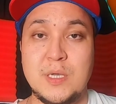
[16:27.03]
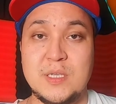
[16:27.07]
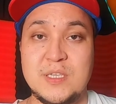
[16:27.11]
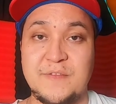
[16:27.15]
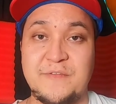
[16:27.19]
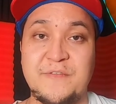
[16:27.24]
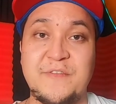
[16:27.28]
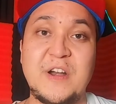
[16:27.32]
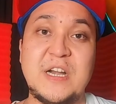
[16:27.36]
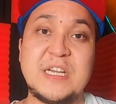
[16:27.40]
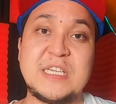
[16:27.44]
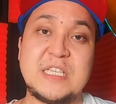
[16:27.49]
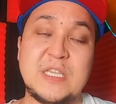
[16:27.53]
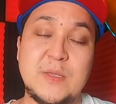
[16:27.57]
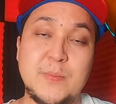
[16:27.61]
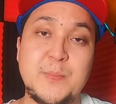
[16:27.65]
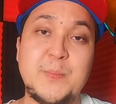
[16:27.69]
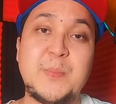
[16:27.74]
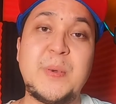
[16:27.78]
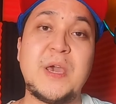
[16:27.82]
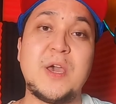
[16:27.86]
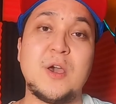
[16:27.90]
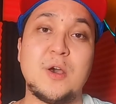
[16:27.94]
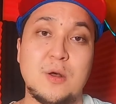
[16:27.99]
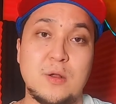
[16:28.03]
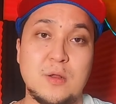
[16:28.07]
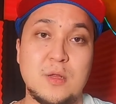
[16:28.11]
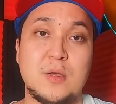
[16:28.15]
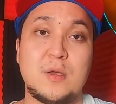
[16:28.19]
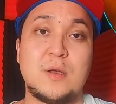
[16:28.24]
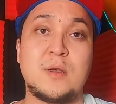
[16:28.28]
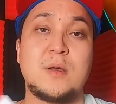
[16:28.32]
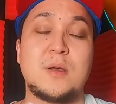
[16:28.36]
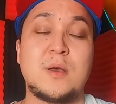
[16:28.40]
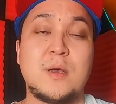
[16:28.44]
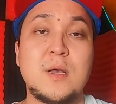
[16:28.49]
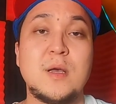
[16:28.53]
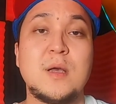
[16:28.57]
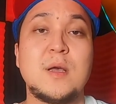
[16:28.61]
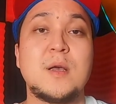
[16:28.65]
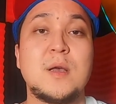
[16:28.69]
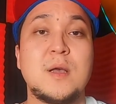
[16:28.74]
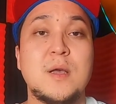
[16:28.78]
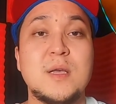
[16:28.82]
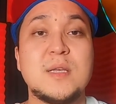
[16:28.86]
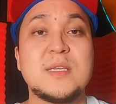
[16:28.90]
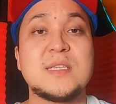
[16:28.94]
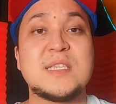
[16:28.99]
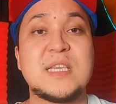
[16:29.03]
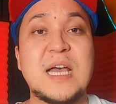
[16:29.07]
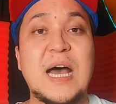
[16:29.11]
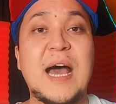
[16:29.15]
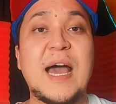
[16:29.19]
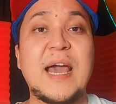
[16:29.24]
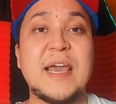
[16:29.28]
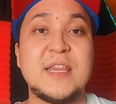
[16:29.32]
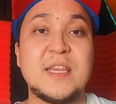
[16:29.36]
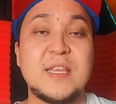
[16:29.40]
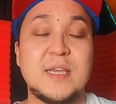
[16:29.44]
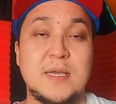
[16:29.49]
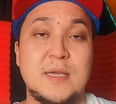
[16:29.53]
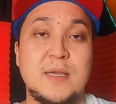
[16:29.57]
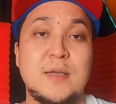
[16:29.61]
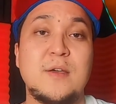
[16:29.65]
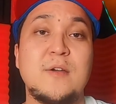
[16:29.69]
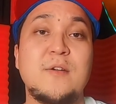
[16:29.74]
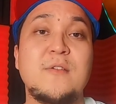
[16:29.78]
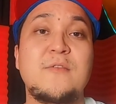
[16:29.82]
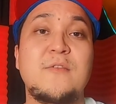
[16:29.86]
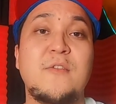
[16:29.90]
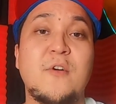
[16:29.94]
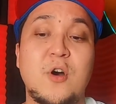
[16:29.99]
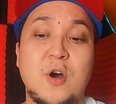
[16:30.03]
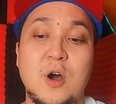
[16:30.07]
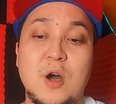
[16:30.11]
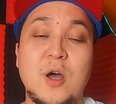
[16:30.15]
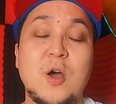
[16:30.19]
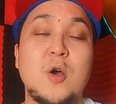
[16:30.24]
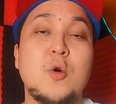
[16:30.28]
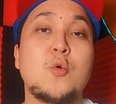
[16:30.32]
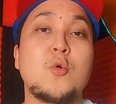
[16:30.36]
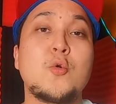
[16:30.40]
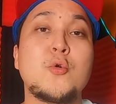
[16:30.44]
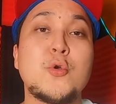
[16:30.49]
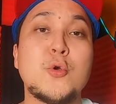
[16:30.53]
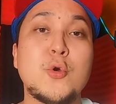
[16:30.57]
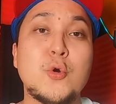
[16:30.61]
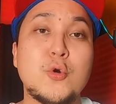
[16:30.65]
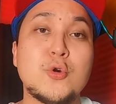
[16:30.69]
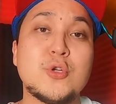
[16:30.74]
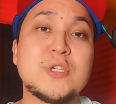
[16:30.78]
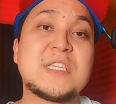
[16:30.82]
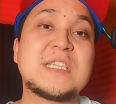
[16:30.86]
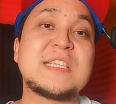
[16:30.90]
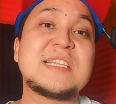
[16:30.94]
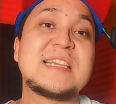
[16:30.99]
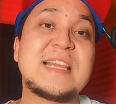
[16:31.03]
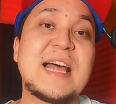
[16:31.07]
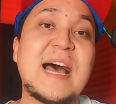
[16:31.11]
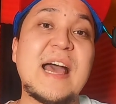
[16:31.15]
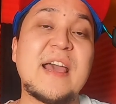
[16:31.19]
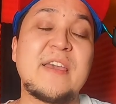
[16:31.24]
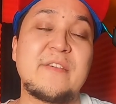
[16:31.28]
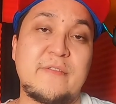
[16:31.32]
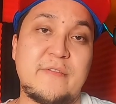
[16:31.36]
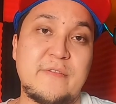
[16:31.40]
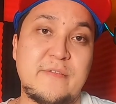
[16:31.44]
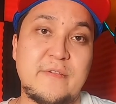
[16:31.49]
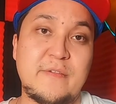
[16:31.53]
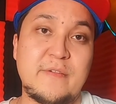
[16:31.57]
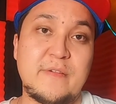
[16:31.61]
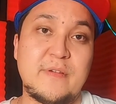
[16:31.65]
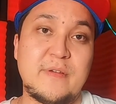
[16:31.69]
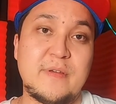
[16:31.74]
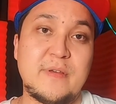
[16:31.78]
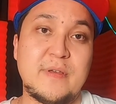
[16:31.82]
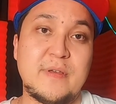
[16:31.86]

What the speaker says: The first bill signed for Uyghurs' life.